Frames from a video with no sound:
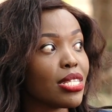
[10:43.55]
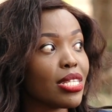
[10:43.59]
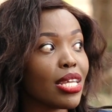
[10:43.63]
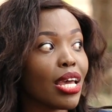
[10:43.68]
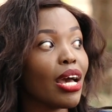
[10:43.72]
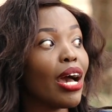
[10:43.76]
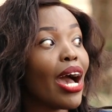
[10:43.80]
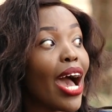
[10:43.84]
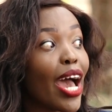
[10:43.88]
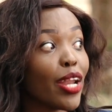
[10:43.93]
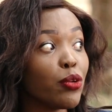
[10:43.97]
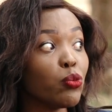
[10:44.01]
They're
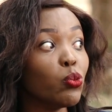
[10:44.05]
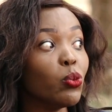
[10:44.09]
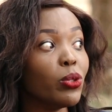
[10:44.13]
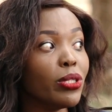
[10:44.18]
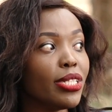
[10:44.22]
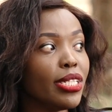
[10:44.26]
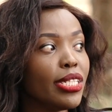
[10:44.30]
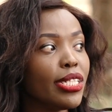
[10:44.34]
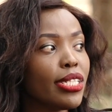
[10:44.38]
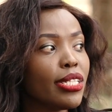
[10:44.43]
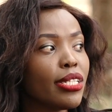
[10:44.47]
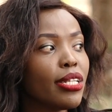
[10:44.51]

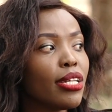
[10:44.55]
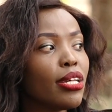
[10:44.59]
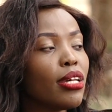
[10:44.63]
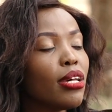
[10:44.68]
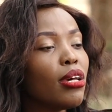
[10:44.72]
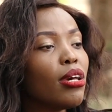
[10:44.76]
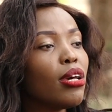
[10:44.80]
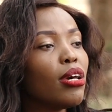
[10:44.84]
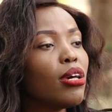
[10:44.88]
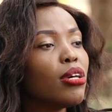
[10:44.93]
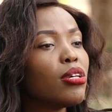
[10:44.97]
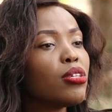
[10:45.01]
hardwoods.
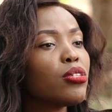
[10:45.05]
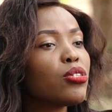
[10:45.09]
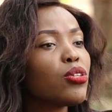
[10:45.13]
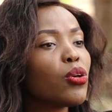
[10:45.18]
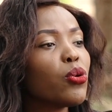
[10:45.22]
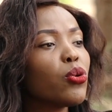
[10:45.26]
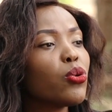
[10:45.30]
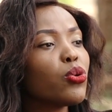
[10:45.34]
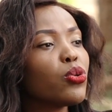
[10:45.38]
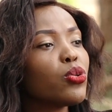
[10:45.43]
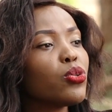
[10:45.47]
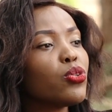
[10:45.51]
So
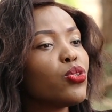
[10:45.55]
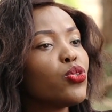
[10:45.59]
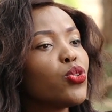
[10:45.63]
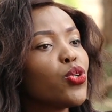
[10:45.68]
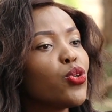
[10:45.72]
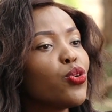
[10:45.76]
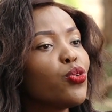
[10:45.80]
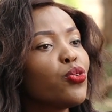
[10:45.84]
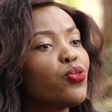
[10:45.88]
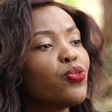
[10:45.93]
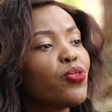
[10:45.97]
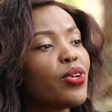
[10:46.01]
do
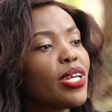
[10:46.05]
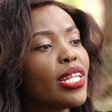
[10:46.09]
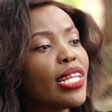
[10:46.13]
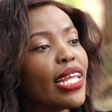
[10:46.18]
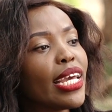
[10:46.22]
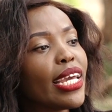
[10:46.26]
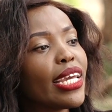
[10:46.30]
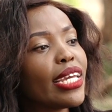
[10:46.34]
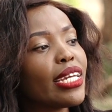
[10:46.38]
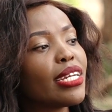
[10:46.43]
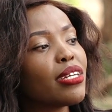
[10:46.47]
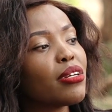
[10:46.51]
you feel
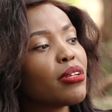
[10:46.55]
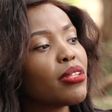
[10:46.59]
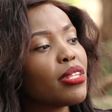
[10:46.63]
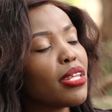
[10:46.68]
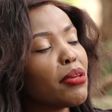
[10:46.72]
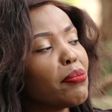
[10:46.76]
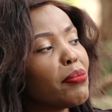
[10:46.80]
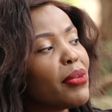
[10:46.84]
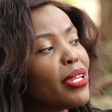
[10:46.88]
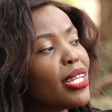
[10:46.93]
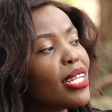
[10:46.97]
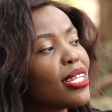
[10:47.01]
like the
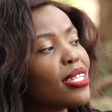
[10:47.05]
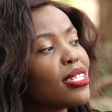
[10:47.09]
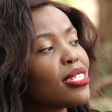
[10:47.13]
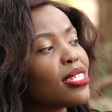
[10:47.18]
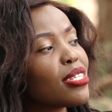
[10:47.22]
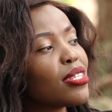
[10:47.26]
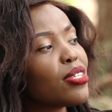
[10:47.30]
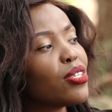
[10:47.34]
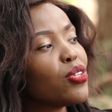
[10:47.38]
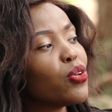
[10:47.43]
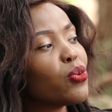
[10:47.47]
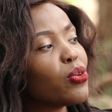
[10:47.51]
minute
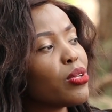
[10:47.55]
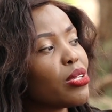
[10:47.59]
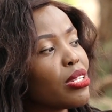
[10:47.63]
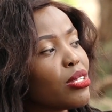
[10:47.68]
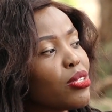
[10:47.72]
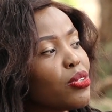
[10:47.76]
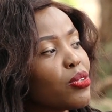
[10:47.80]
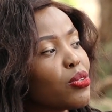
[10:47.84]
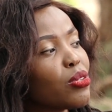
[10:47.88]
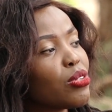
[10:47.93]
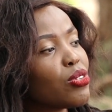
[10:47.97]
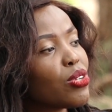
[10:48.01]

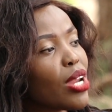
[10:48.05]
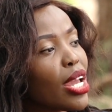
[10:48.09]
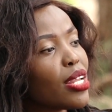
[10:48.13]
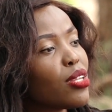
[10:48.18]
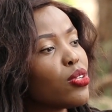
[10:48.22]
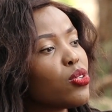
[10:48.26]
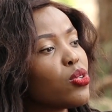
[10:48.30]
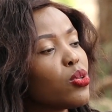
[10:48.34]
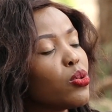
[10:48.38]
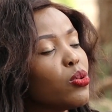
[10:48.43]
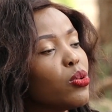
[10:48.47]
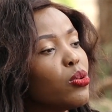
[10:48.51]
you're trying
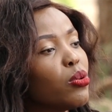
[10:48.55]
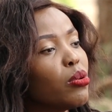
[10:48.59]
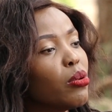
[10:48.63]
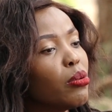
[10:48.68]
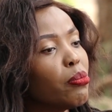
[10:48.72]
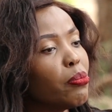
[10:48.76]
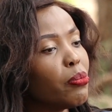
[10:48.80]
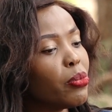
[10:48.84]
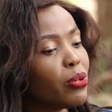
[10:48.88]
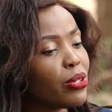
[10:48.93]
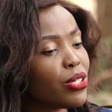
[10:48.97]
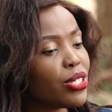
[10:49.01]
to
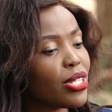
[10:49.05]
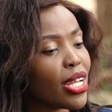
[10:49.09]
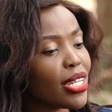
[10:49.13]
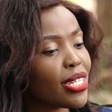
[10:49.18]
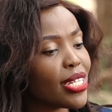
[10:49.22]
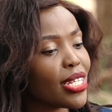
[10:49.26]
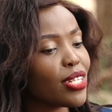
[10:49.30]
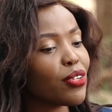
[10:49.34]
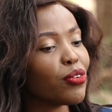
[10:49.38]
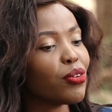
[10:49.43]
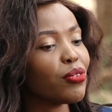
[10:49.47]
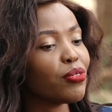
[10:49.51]
push the
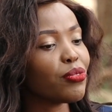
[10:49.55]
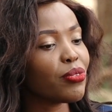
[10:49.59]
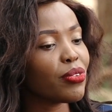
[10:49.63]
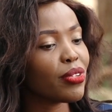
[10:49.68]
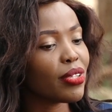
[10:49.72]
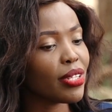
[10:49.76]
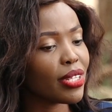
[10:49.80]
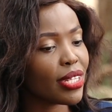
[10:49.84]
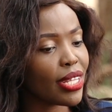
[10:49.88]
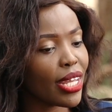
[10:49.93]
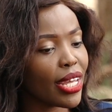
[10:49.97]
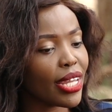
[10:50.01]
agenda of
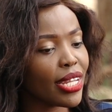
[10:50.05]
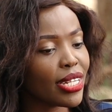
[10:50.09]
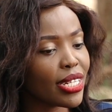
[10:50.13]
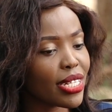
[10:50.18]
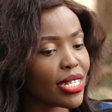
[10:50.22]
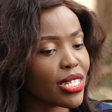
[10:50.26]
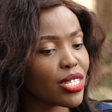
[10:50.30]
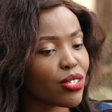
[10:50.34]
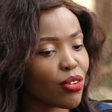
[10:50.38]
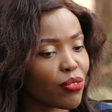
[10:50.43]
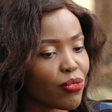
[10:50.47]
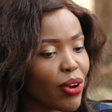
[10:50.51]
the
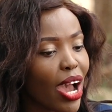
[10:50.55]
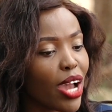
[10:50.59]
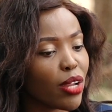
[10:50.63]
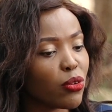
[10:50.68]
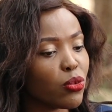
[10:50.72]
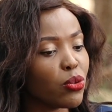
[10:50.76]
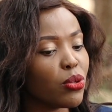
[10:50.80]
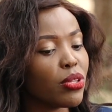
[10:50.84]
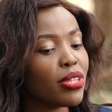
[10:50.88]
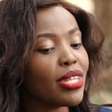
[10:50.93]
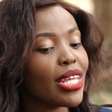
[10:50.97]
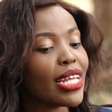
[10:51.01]
increase of
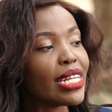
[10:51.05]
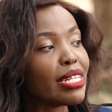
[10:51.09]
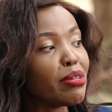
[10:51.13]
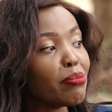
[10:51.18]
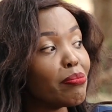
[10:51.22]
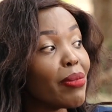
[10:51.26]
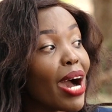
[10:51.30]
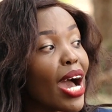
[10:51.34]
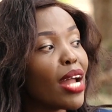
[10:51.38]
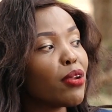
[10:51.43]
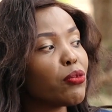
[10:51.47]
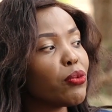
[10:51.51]
hardwood, the
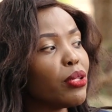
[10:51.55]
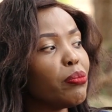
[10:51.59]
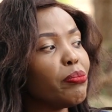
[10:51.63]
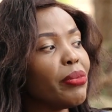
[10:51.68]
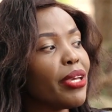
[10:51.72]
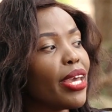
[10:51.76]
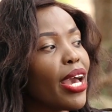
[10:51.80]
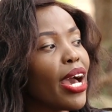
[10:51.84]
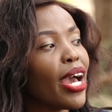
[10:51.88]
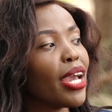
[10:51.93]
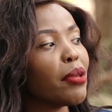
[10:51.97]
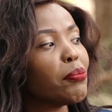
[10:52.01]
demand will
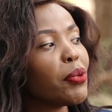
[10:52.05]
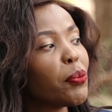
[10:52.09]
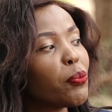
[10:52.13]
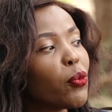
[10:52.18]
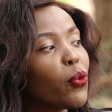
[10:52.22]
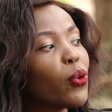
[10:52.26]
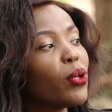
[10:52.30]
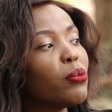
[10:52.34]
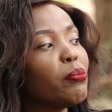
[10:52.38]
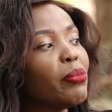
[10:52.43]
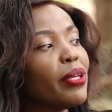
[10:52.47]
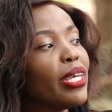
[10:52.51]
be high? People
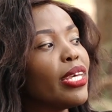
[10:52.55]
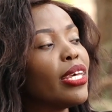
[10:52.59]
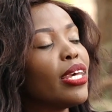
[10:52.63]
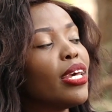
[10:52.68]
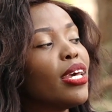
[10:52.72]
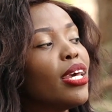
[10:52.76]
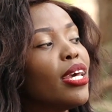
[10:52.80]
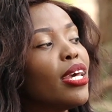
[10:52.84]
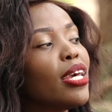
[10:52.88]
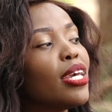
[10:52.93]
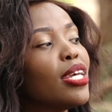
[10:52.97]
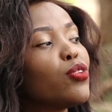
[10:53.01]
will be,
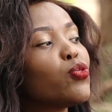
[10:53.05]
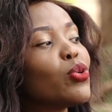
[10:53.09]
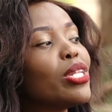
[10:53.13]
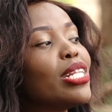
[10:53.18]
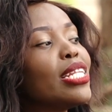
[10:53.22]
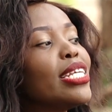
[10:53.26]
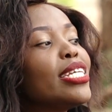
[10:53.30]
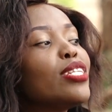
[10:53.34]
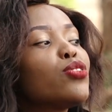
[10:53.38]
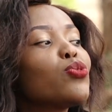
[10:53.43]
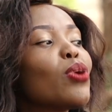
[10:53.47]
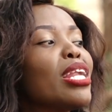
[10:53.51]
it will
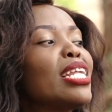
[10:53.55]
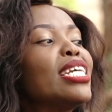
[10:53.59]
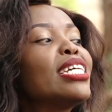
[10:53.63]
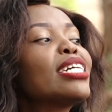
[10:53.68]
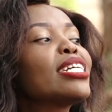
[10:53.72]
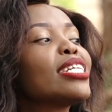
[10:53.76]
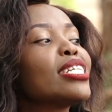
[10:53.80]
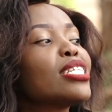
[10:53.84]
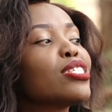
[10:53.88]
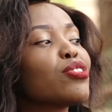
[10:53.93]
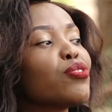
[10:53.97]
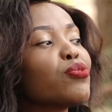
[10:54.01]
lead to an
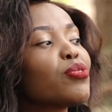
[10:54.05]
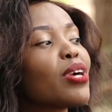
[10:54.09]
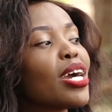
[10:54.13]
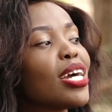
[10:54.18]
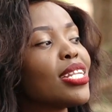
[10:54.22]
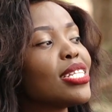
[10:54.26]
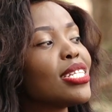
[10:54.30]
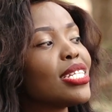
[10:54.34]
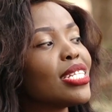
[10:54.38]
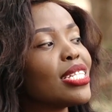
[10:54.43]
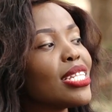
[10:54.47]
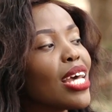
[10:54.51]
increase of
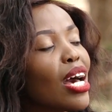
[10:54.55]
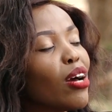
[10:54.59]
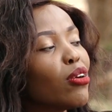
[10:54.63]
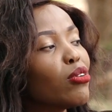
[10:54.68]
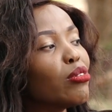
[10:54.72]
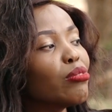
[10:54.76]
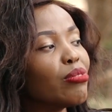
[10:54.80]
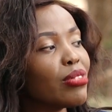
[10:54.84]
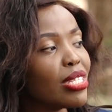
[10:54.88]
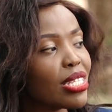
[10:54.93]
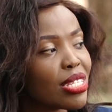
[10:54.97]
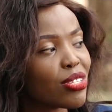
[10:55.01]
cutting down
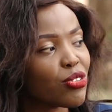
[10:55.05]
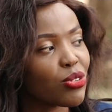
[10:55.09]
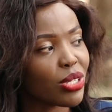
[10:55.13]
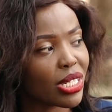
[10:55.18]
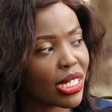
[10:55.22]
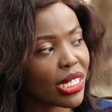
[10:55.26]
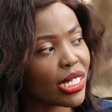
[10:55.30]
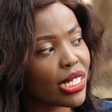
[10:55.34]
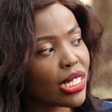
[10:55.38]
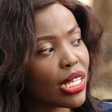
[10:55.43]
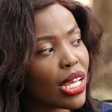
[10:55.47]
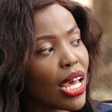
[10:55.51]
of these
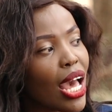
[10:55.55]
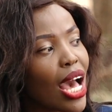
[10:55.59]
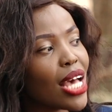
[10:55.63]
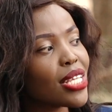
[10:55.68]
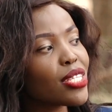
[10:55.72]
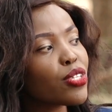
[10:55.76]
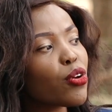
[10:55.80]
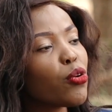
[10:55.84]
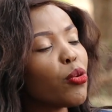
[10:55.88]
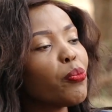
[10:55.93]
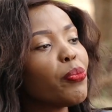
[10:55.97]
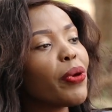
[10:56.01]
trees
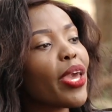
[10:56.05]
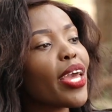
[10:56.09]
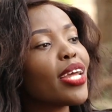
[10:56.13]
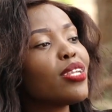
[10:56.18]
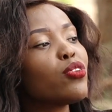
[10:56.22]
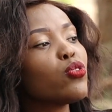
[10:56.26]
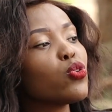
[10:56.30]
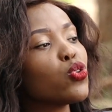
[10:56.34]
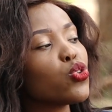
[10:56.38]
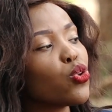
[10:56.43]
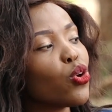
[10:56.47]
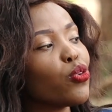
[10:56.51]
as compared
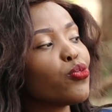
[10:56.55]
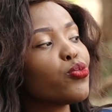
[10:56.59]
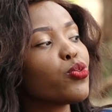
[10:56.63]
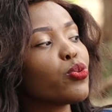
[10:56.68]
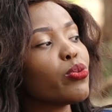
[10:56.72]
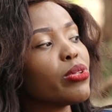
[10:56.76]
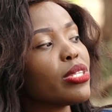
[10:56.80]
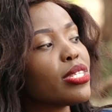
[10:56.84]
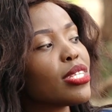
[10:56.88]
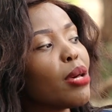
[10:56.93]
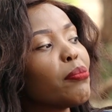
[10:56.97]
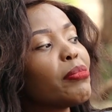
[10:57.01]
to
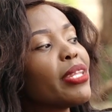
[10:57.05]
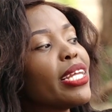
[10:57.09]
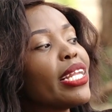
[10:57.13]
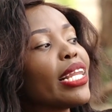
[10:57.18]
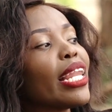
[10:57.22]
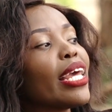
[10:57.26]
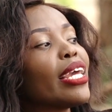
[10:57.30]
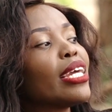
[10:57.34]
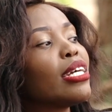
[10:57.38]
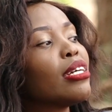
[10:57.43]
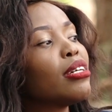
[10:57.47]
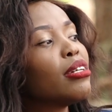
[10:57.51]
softwood, something
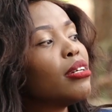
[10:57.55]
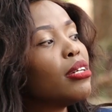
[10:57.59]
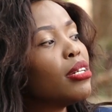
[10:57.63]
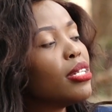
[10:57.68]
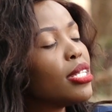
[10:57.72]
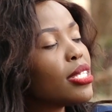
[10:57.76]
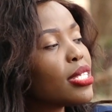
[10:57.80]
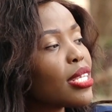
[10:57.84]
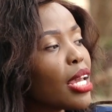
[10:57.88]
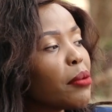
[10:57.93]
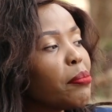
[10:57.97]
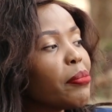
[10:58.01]
like
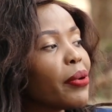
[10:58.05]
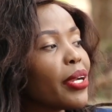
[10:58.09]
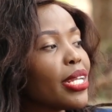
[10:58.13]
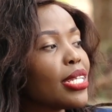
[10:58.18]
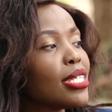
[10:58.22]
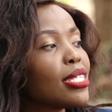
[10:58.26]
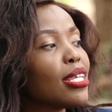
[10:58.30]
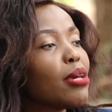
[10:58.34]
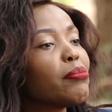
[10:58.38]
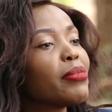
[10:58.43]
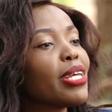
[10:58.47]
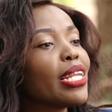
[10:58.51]

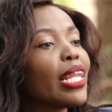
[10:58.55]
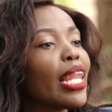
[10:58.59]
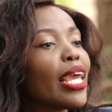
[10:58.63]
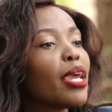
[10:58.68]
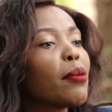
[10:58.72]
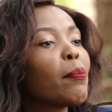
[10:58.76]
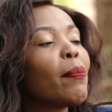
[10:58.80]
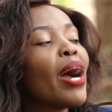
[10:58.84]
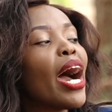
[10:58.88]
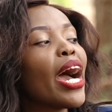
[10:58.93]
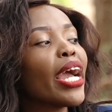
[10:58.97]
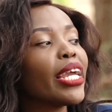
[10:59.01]
cypress, something
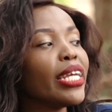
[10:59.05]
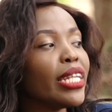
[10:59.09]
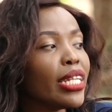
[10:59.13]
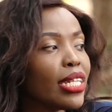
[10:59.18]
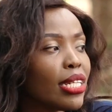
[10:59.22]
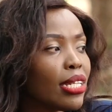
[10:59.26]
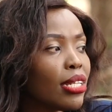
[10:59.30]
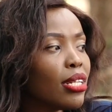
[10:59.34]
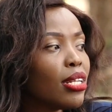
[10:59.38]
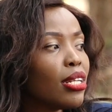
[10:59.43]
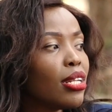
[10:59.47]
like pine.